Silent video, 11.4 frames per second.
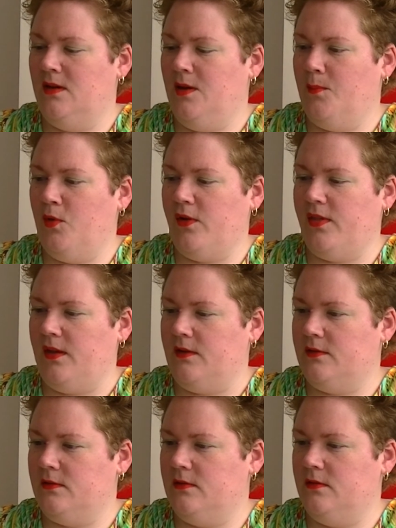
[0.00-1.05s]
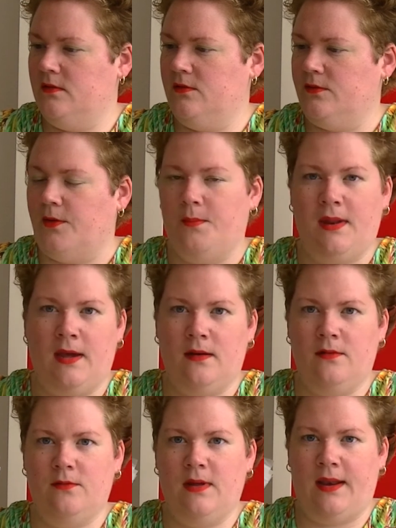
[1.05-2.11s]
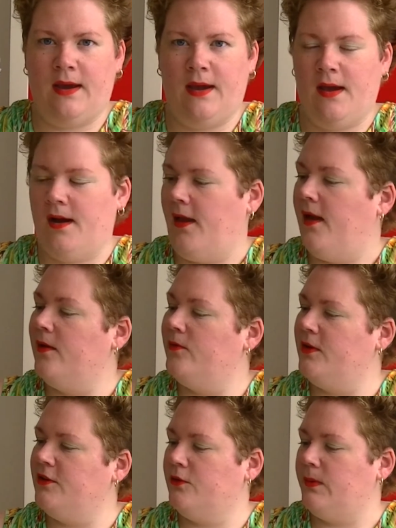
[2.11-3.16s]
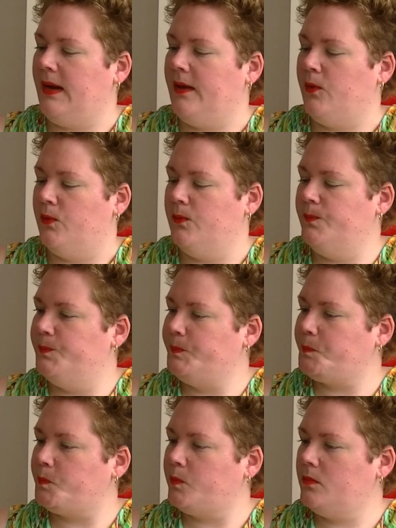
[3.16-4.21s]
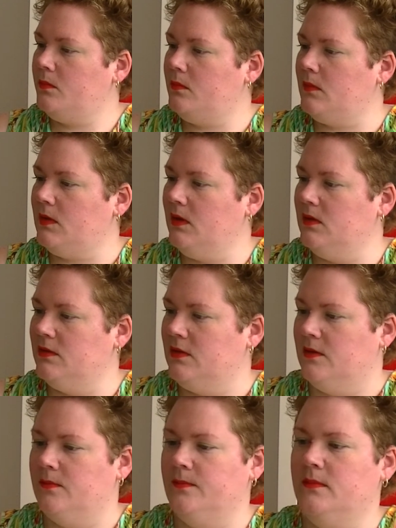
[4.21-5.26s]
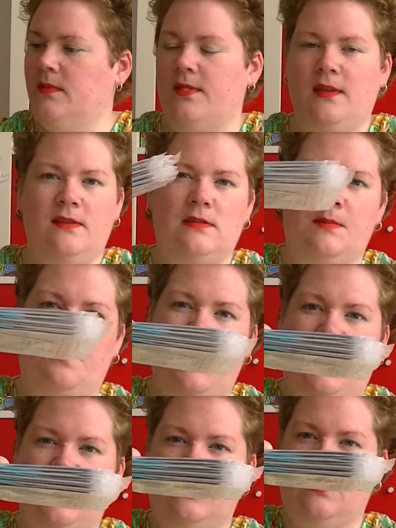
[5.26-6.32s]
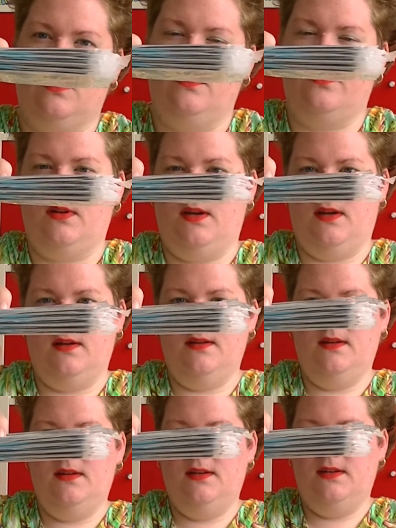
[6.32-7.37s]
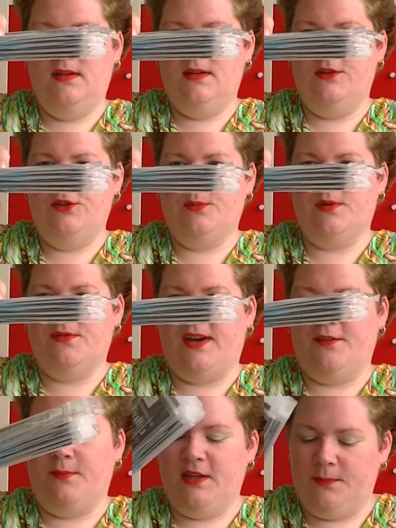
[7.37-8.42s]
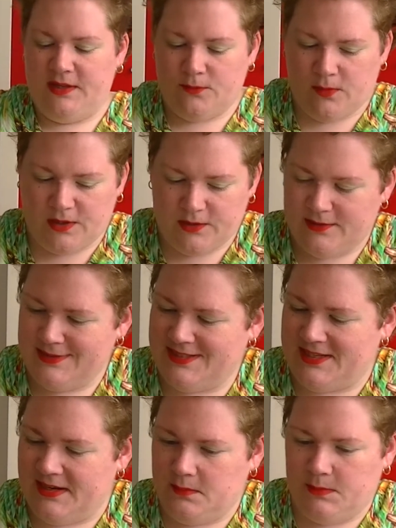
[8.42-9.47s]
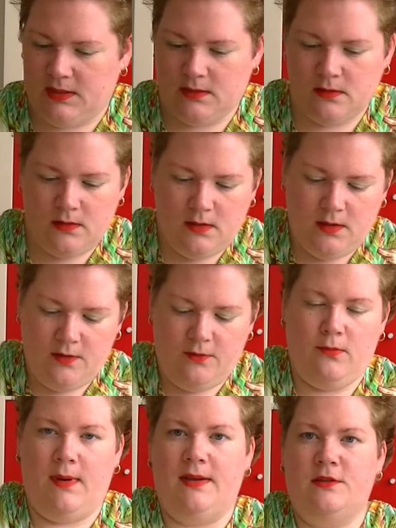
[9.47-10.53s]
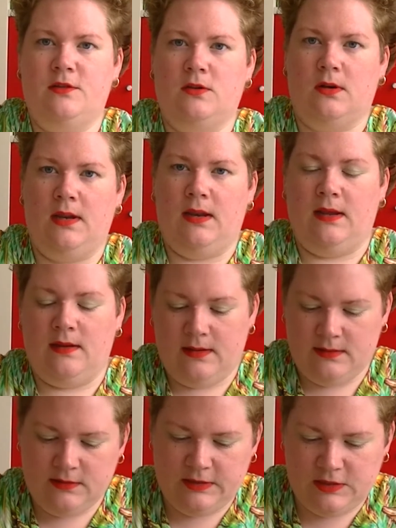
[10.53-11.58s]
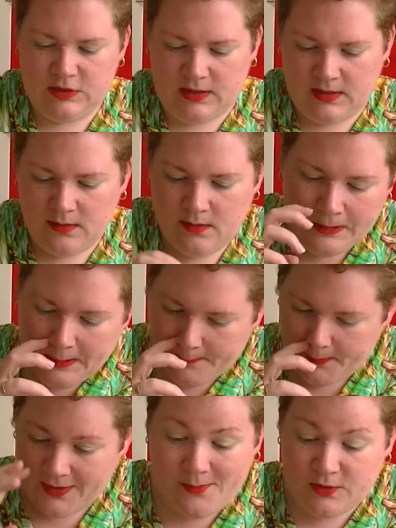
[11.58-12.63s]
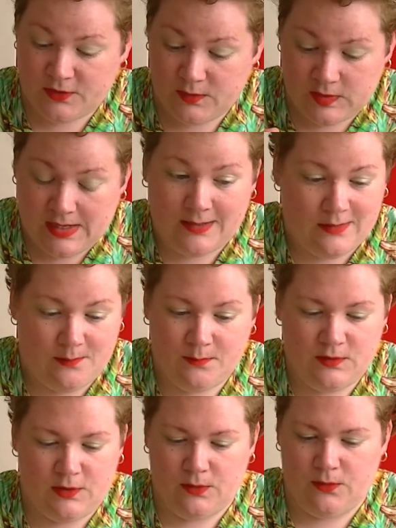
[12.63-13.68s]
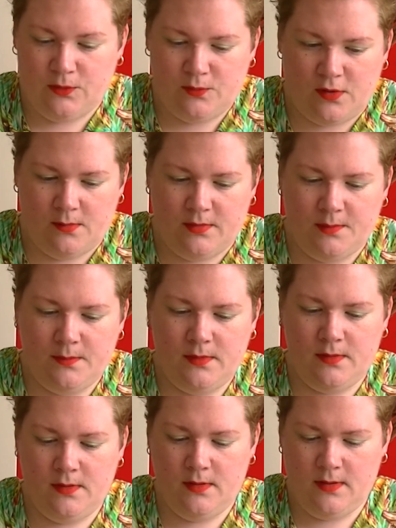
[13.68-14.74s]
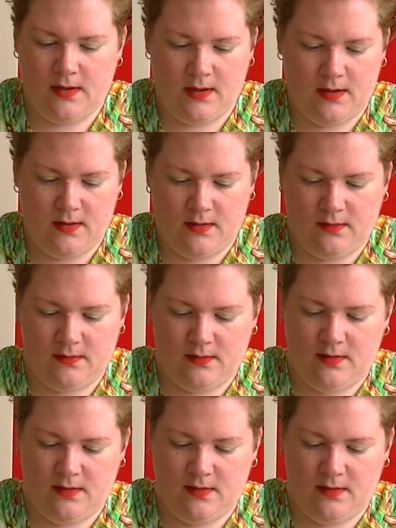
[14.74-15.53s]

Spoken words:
more things from that at Haya, which is really cool. So this is the package of 2.5mm 100 centimeter for my sock knitting teaching, but I'm also selling them, so no problem. And